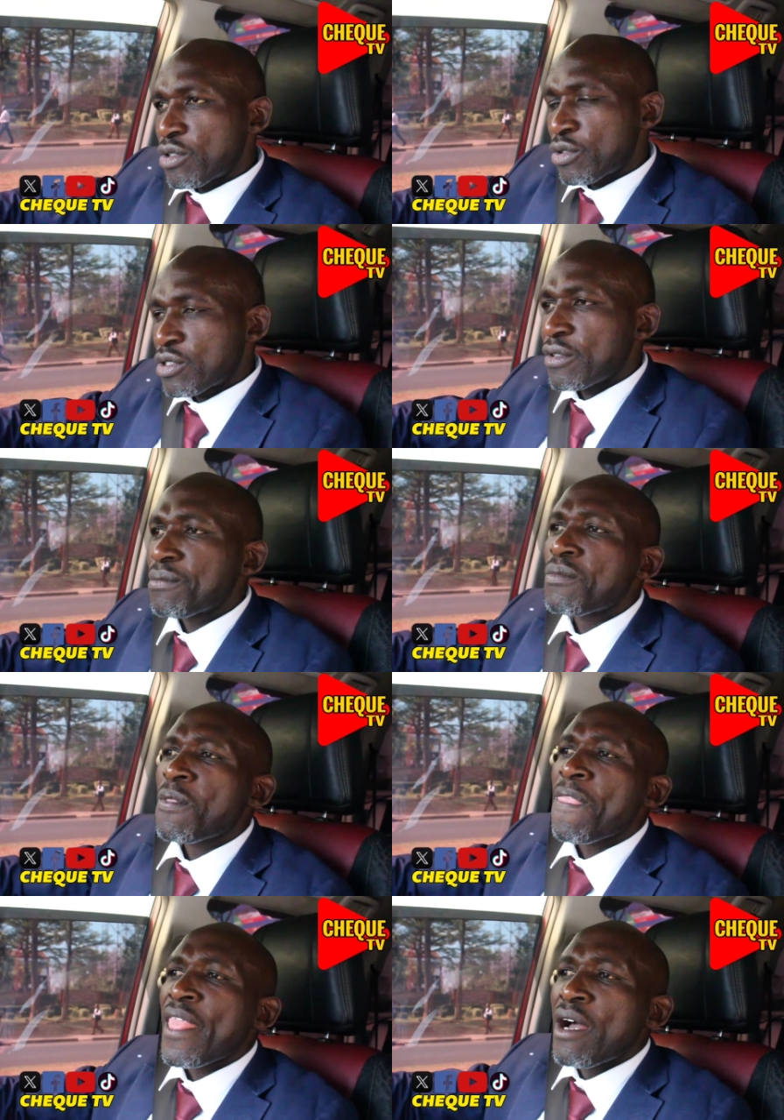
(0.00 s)
Ruto.
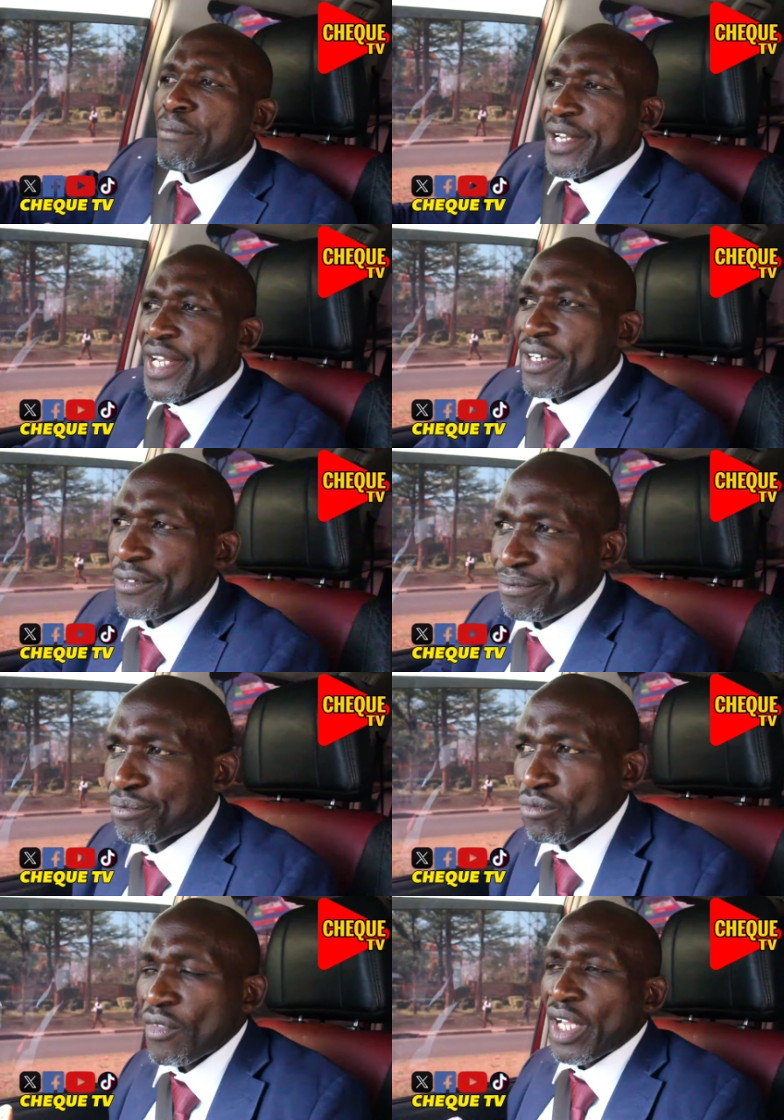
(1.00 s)
But now,
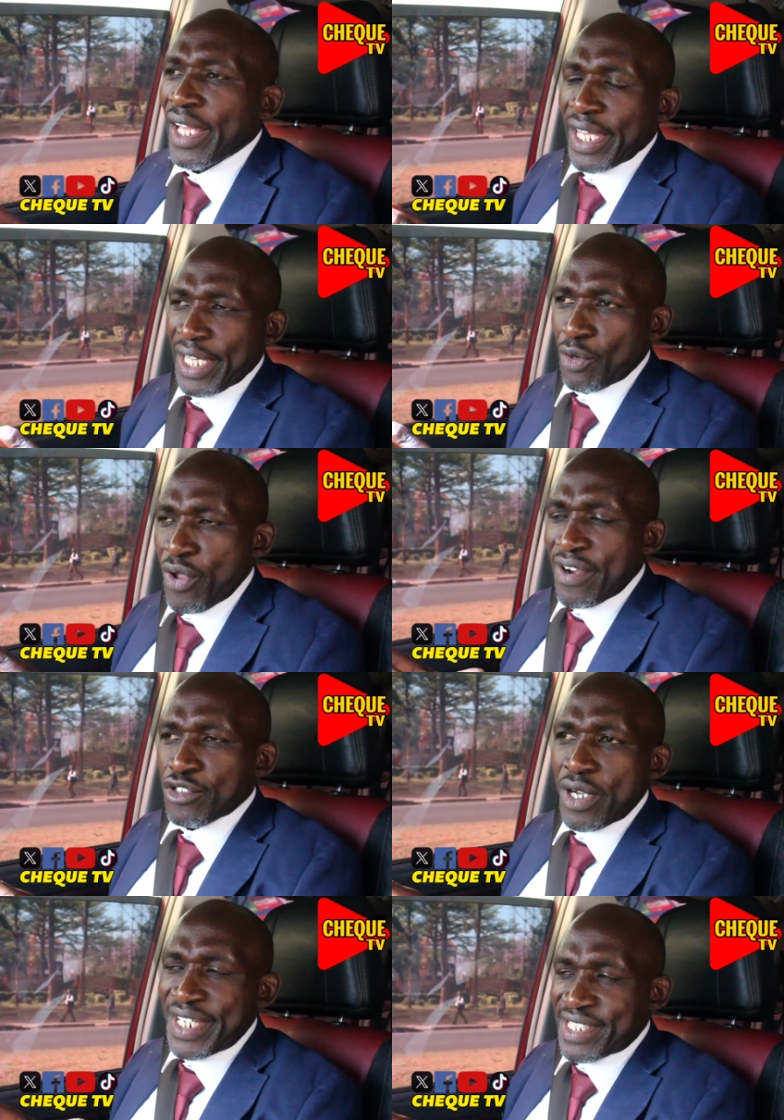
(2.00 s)
we have
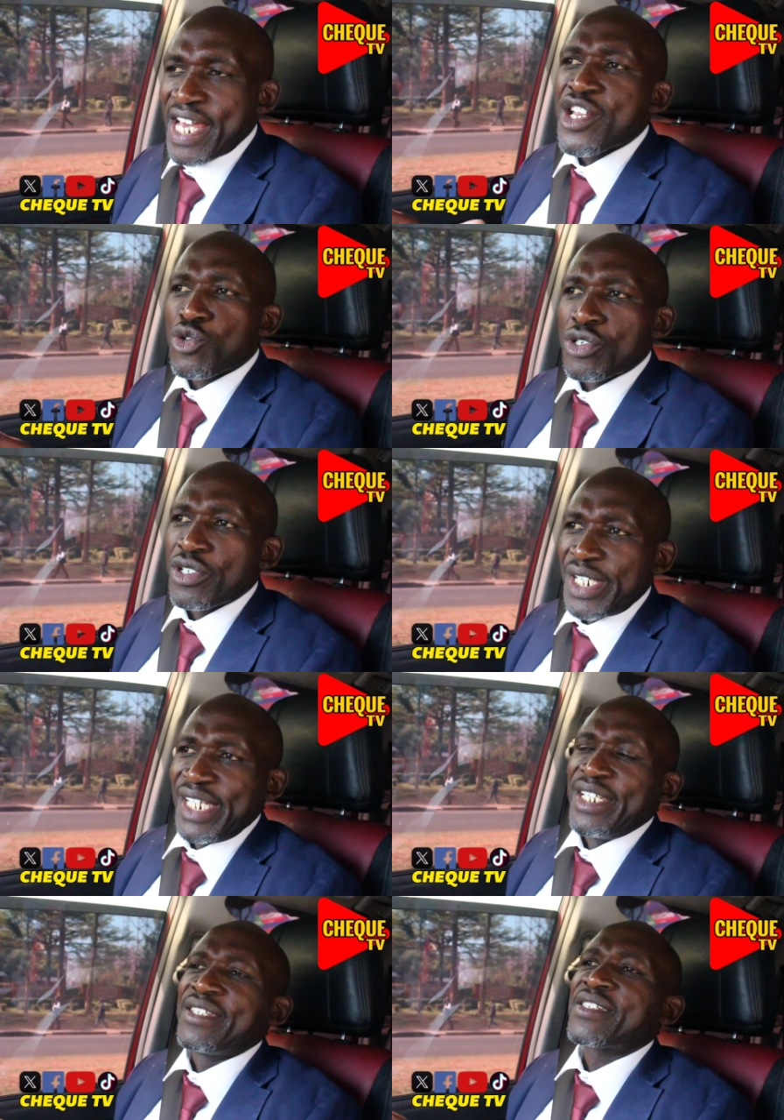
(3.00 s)
to understand Ruto
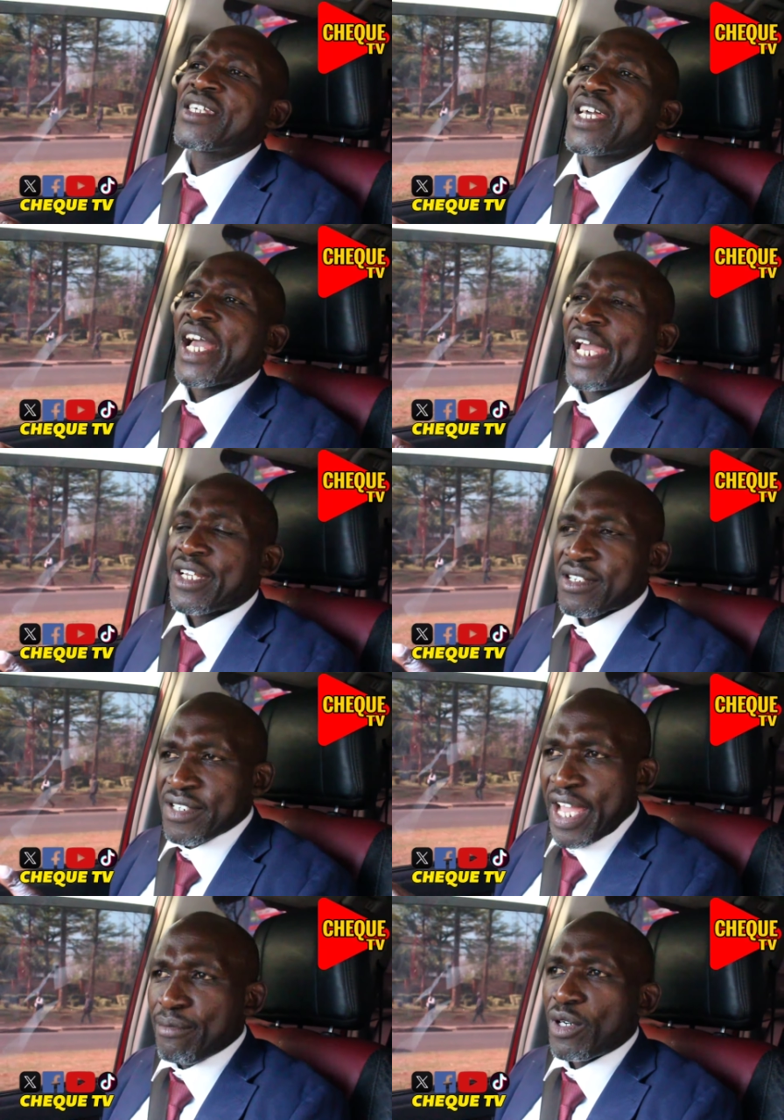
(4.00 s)
is a
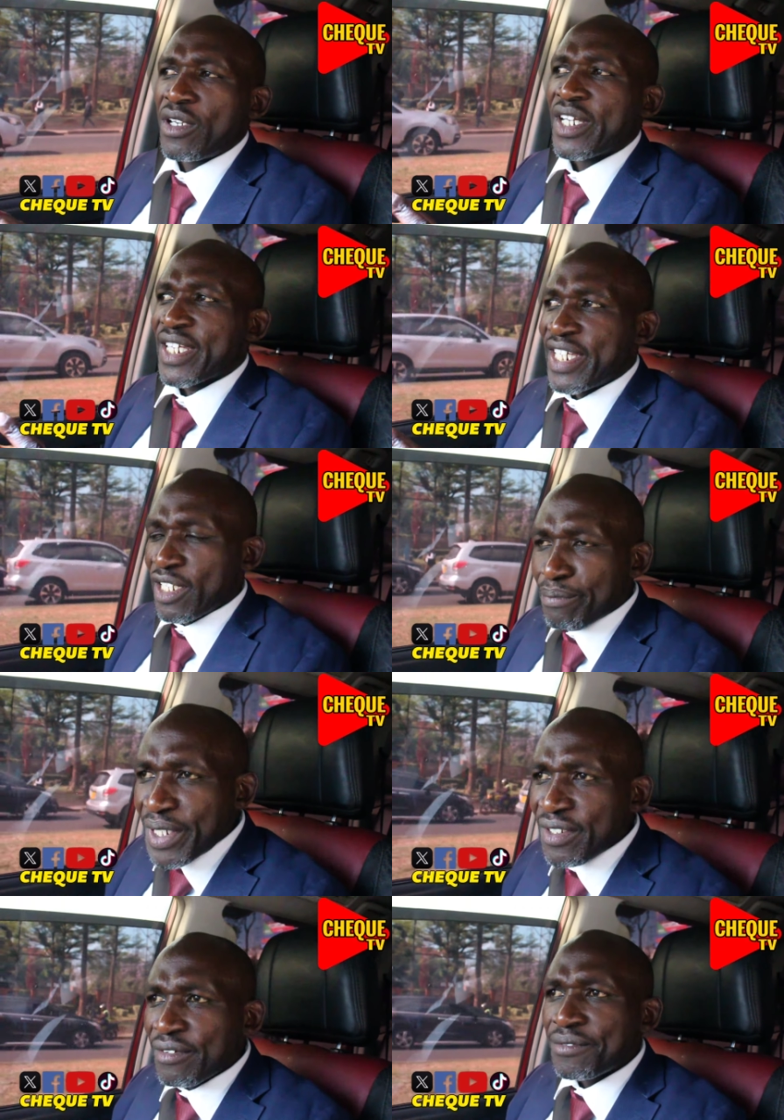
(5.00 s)
tribal
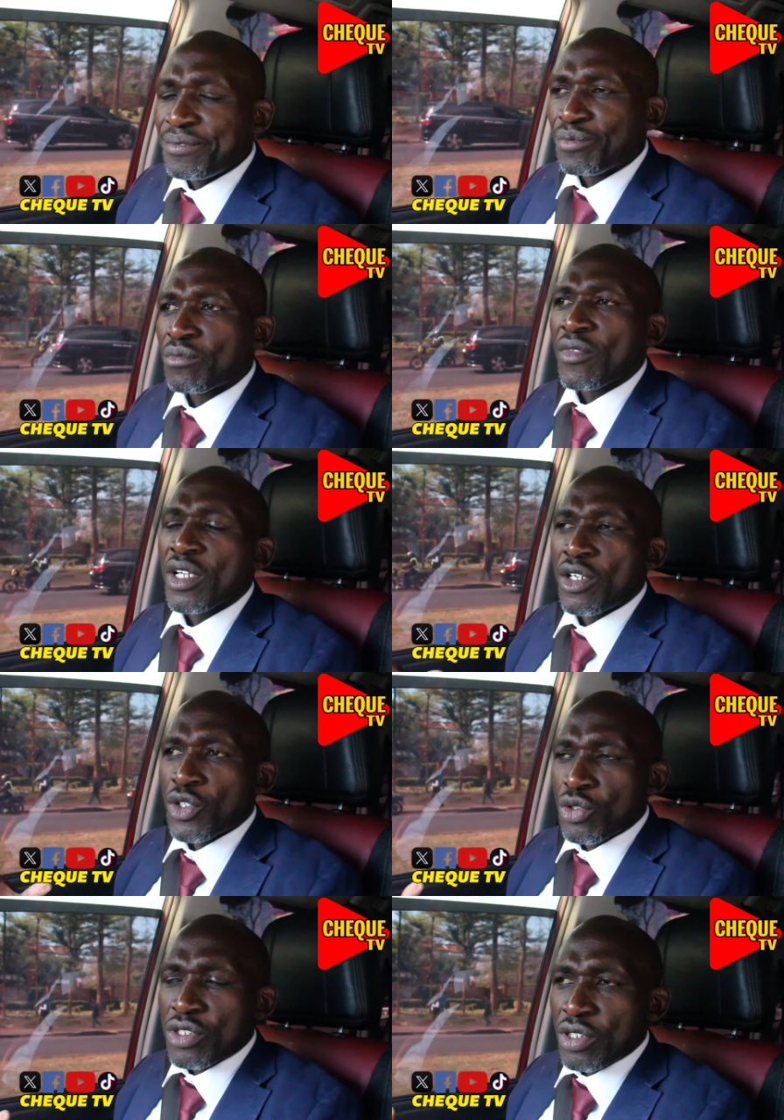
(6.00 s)
kingpin.
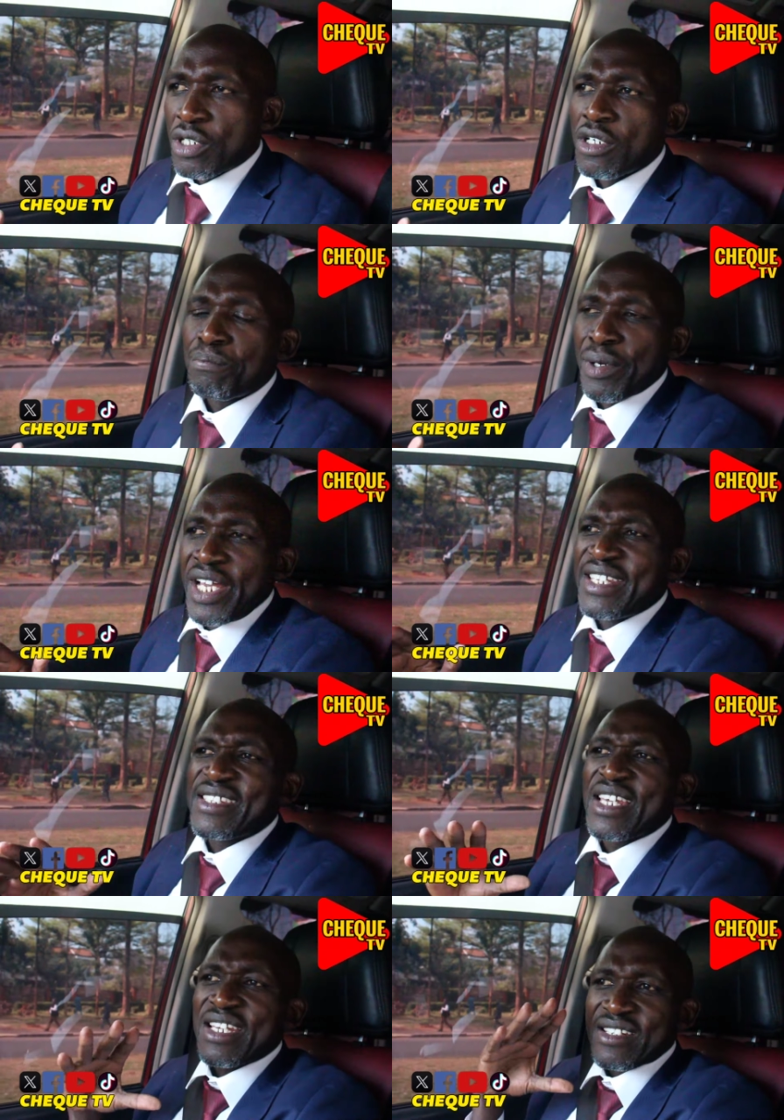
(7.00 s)
Ruto
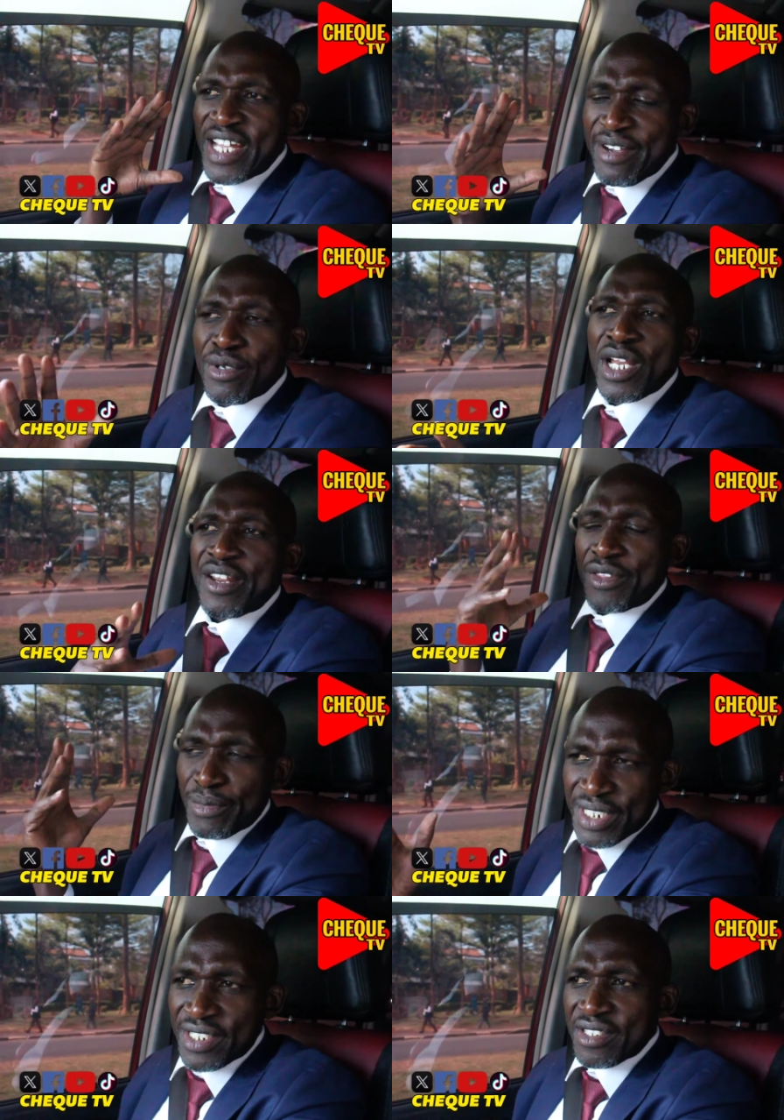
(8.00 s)
plays tribal
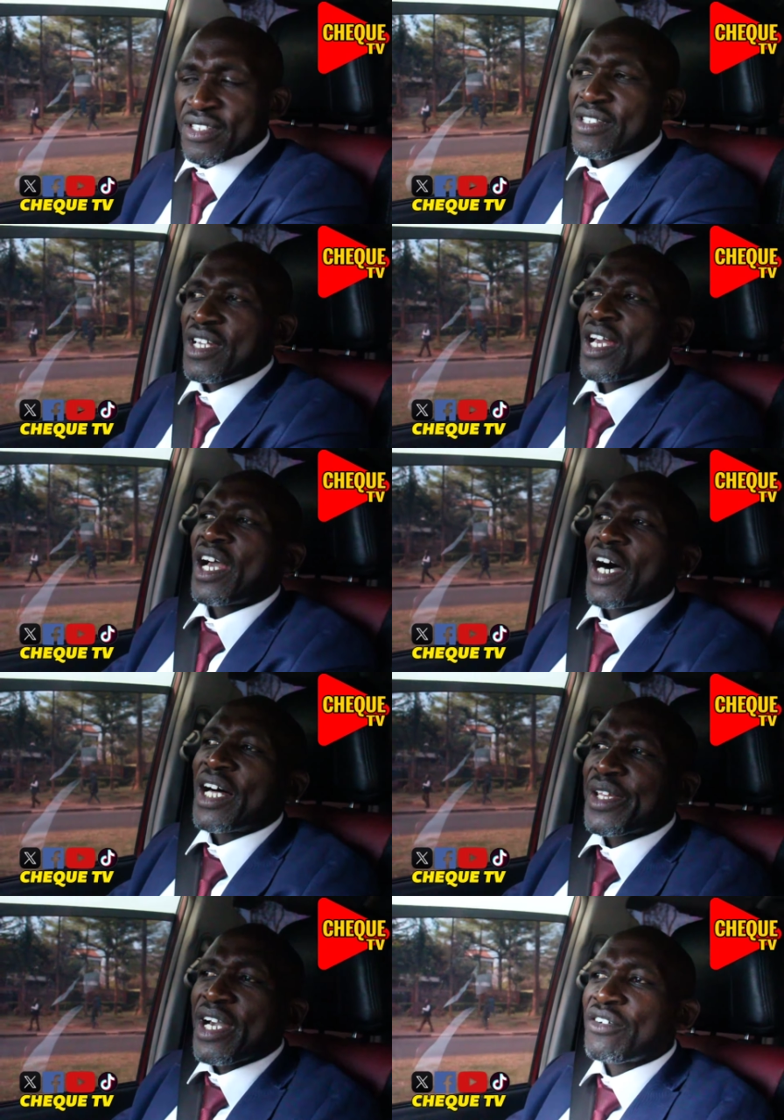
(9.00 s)
arithmetics,
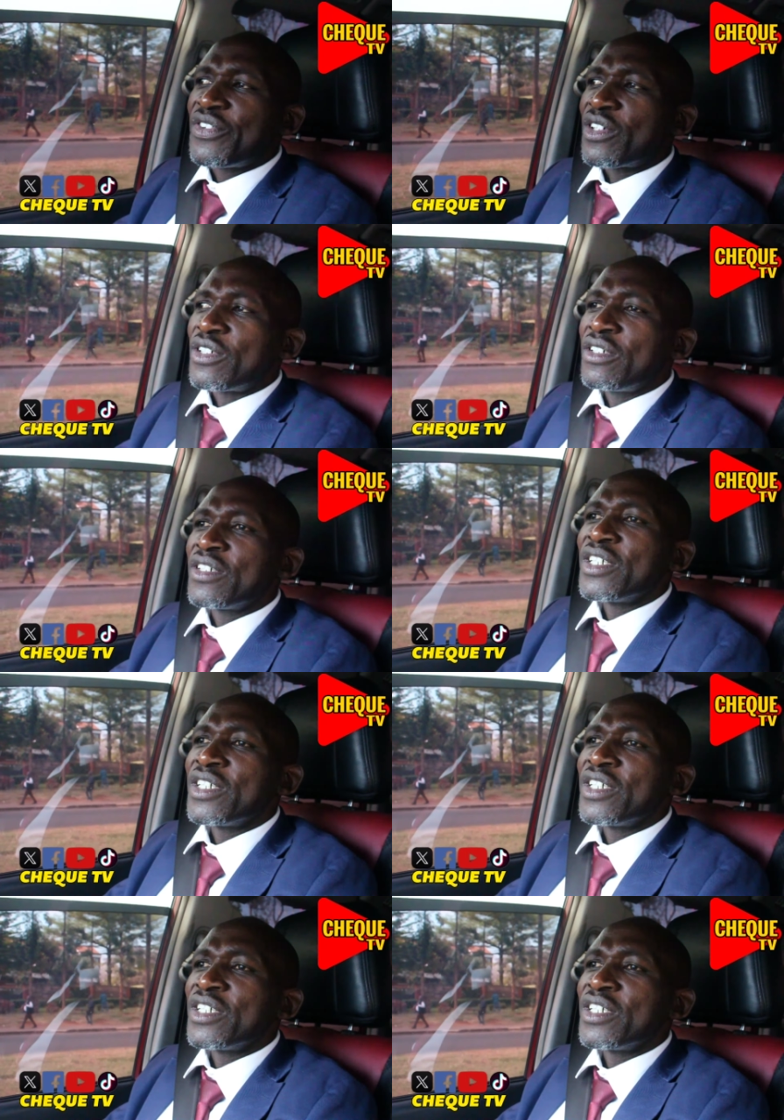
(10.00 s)
and therefore,